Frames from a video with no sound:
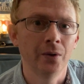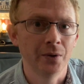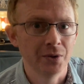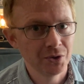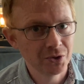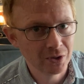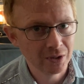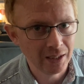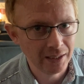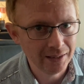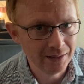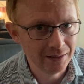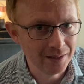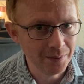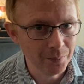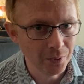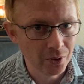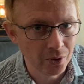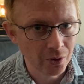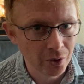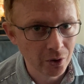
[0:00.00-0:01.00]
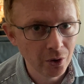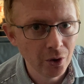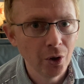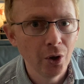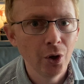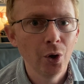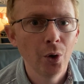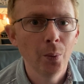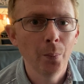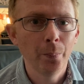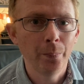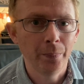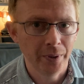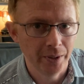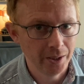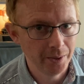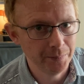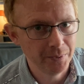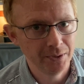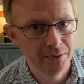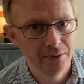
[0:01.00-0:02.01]
or a slightly more
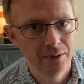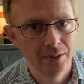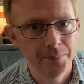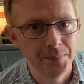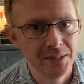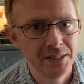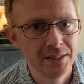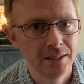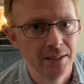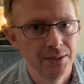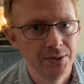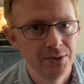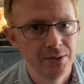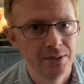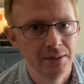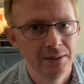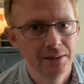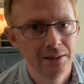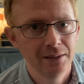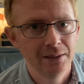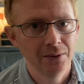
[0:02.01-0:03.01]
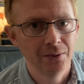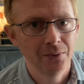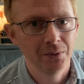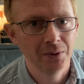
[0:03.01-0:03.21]
permanent limitation.